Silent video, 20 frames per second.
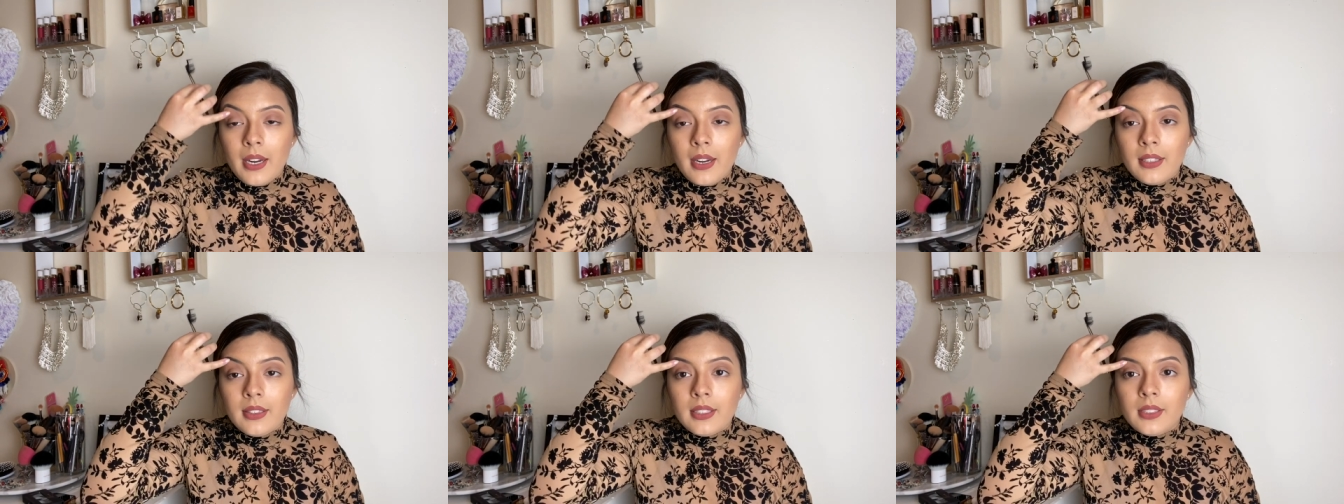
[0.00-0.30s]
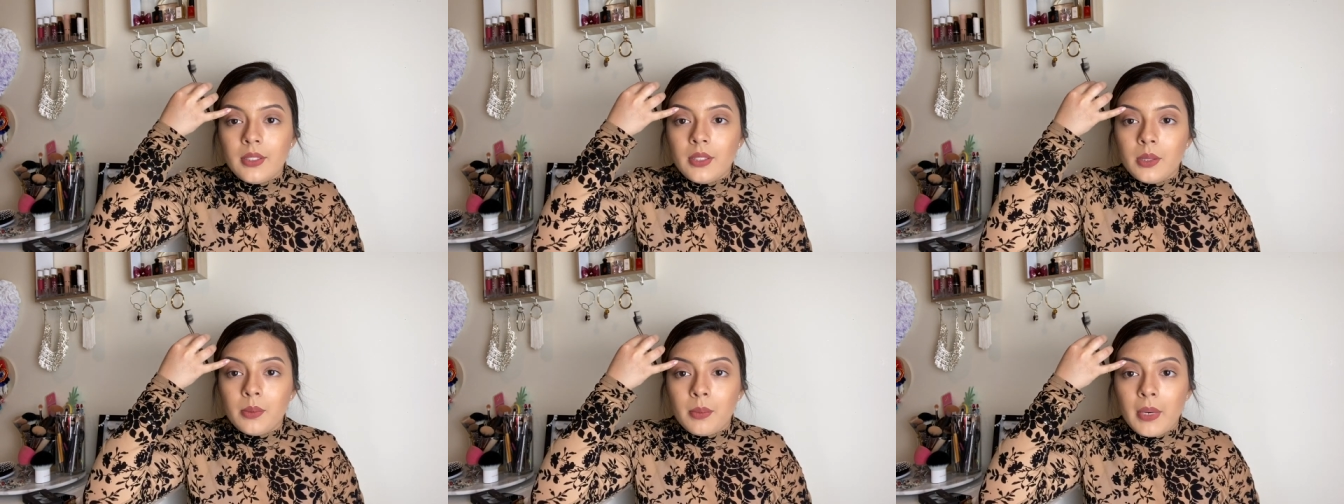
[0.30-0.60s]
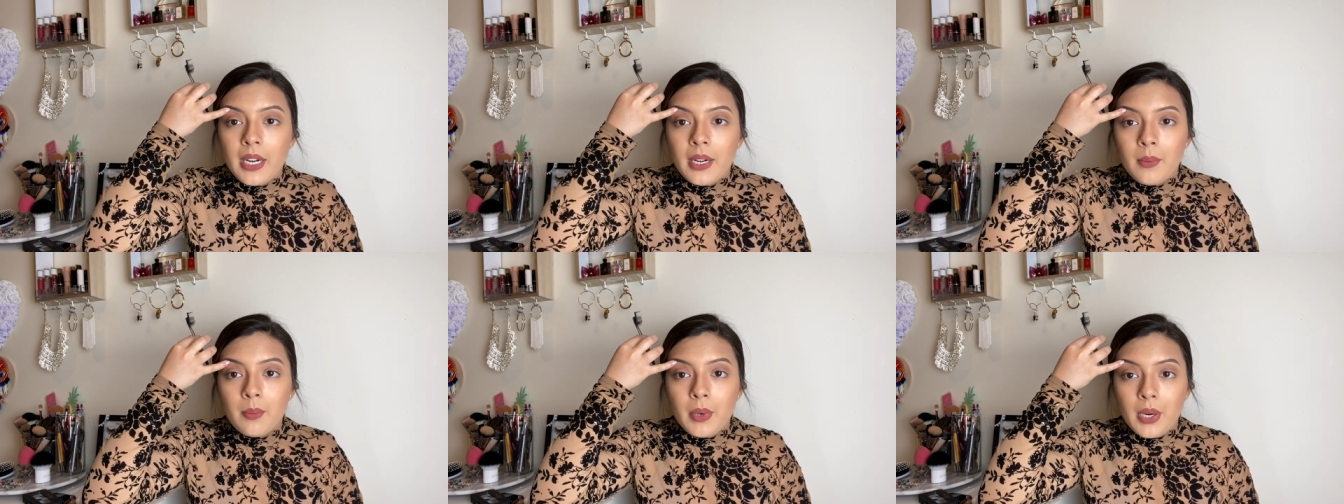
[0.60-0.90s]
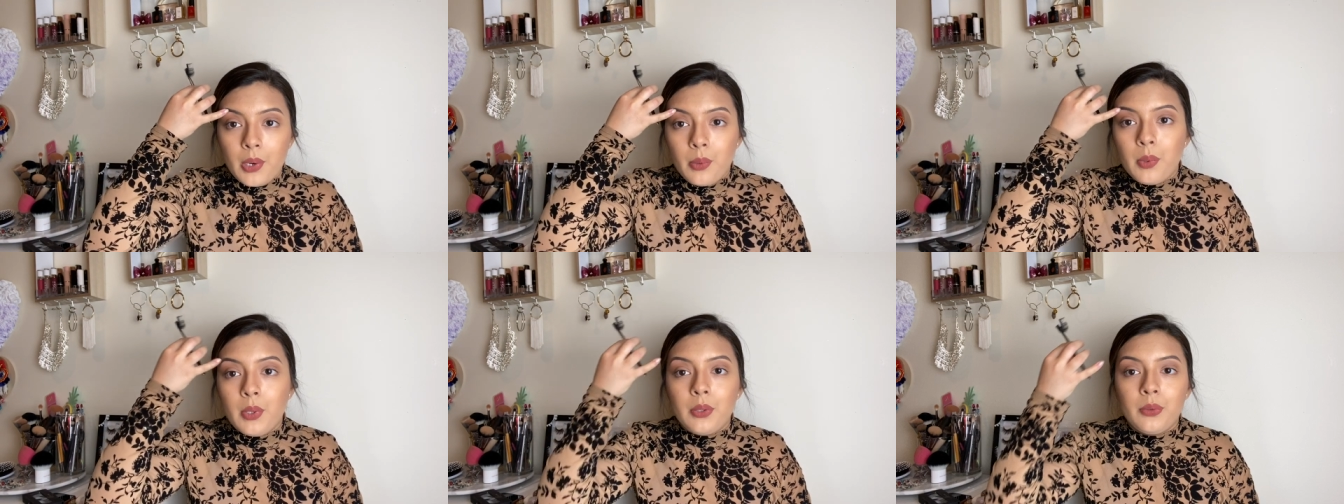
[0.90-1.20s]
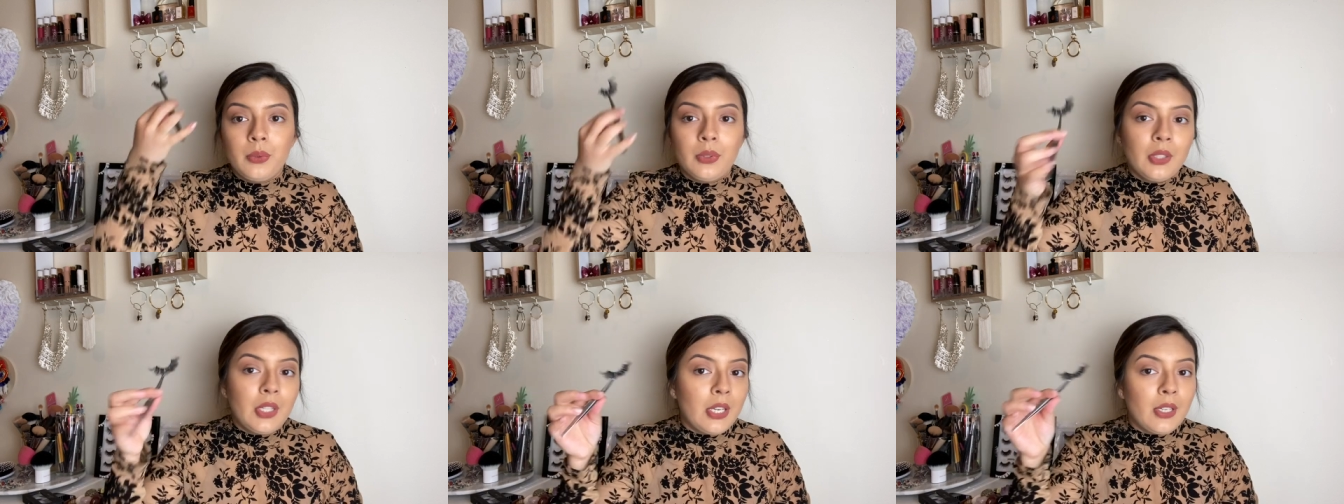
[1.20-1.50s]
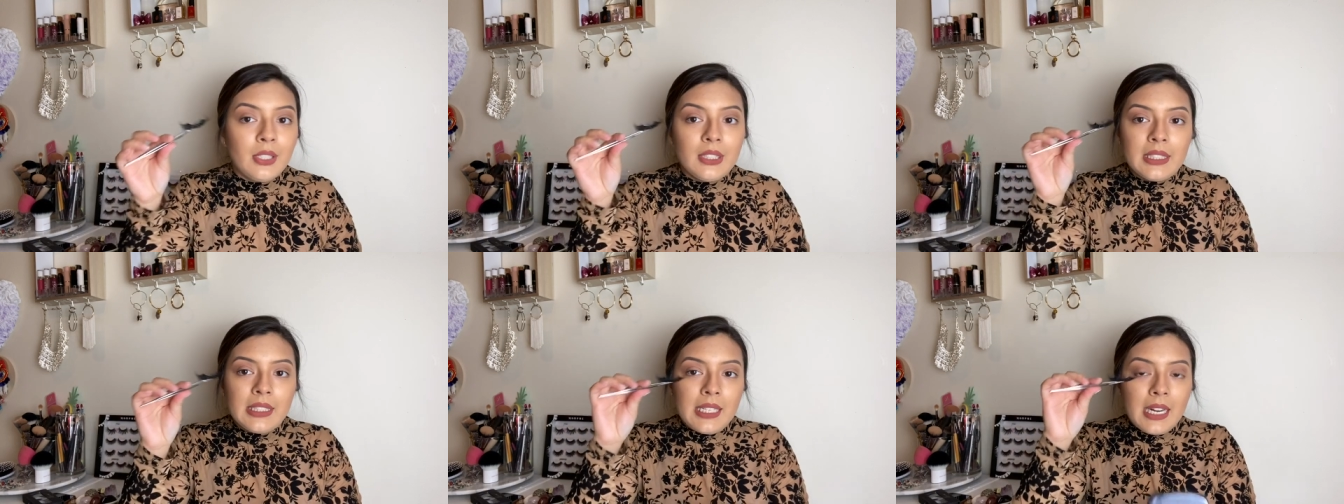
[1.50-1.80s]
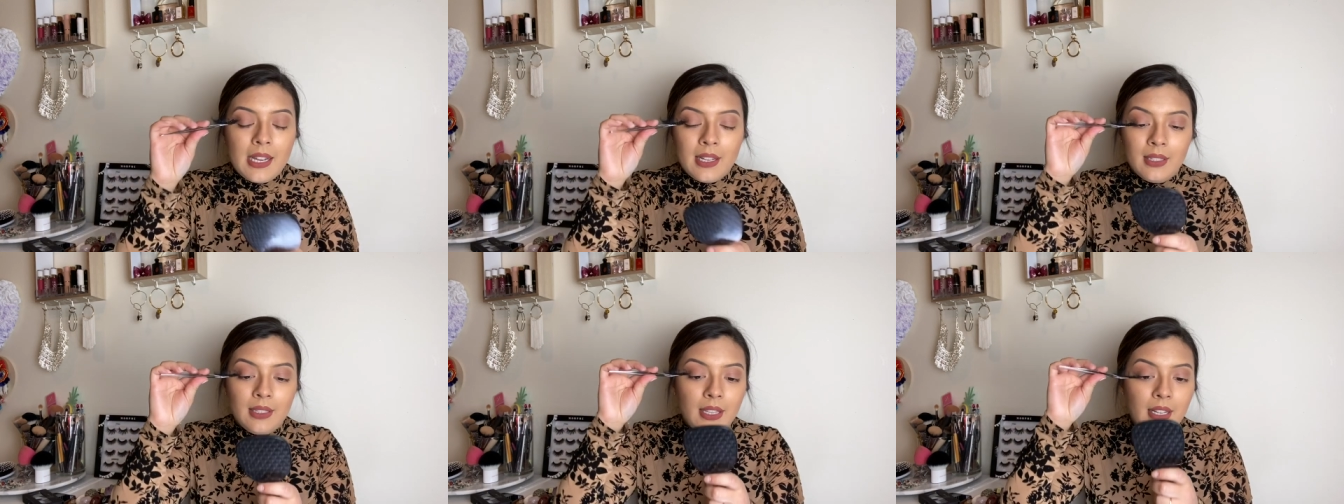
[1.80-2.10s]
eyelid to my brow bone, there is
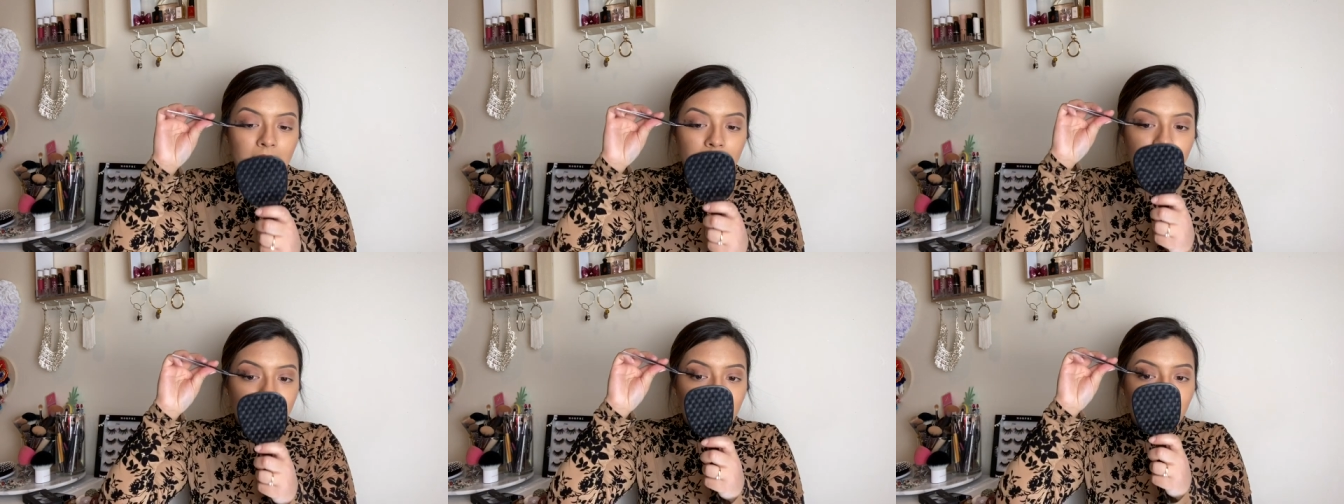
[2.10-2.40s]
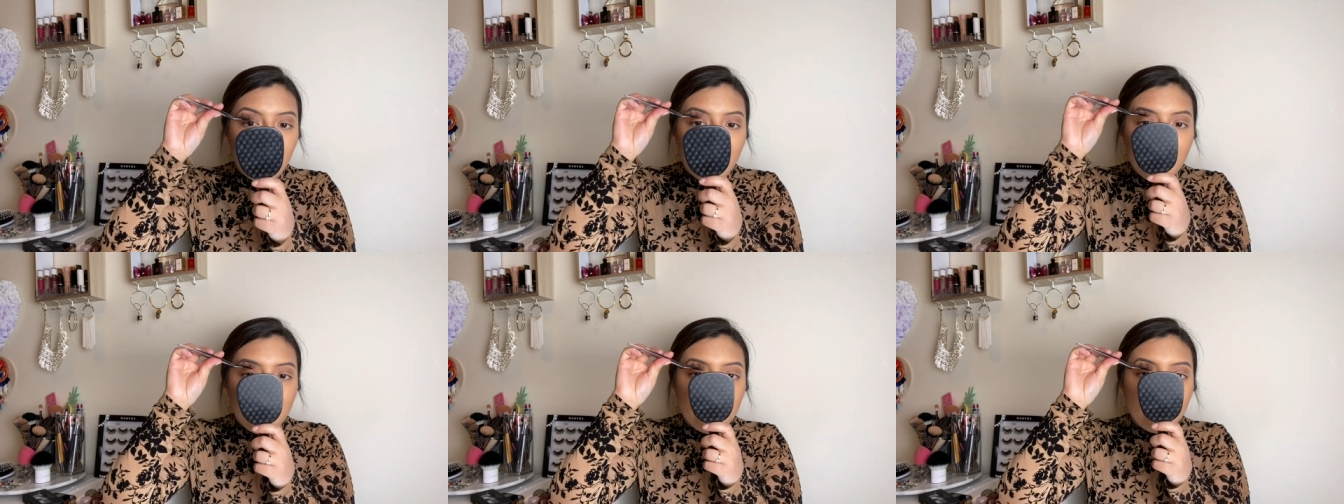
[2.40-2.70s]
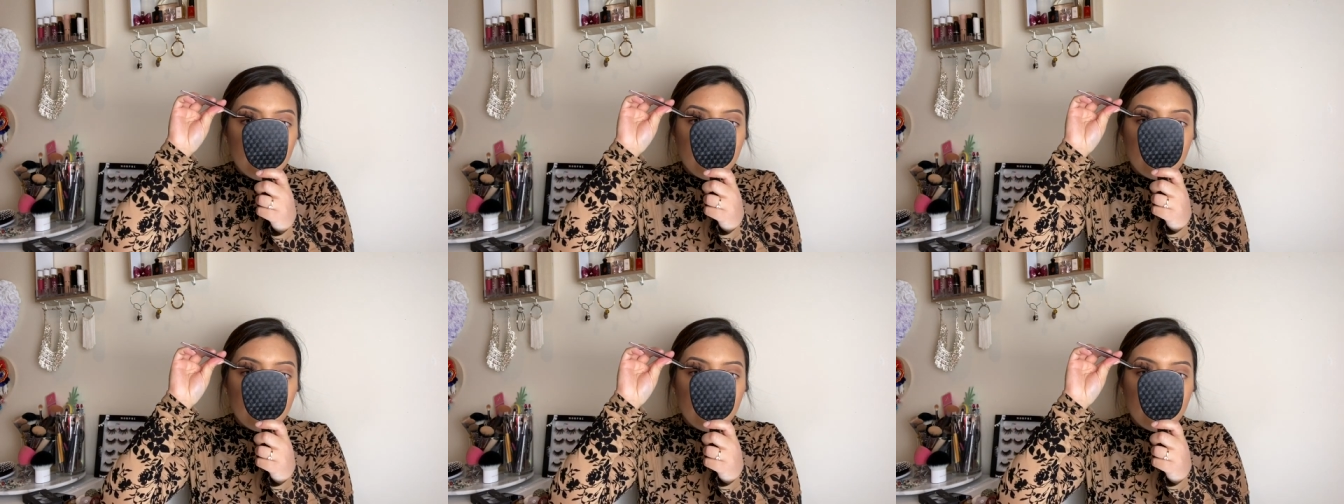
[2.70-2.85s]
not a lot of space.